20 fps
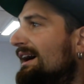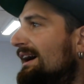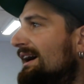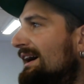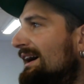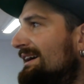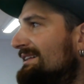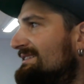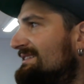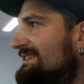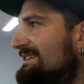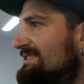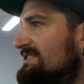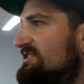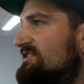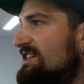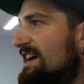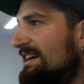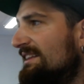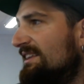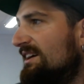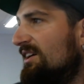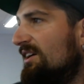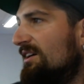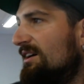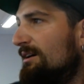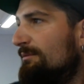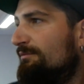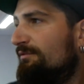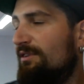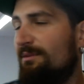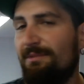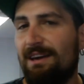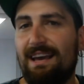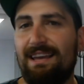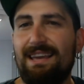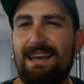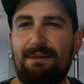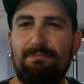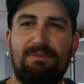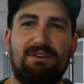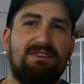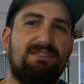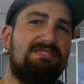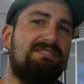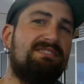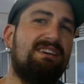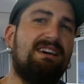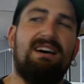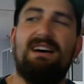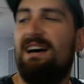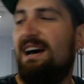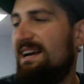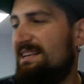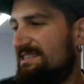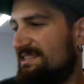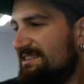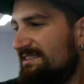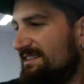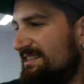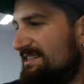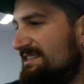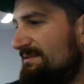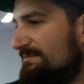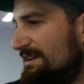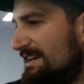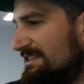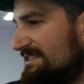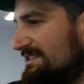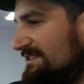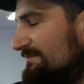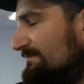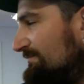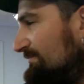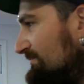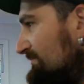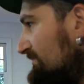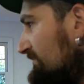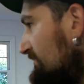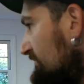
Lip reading: I didn't jack the car up from that yet because I still need to make some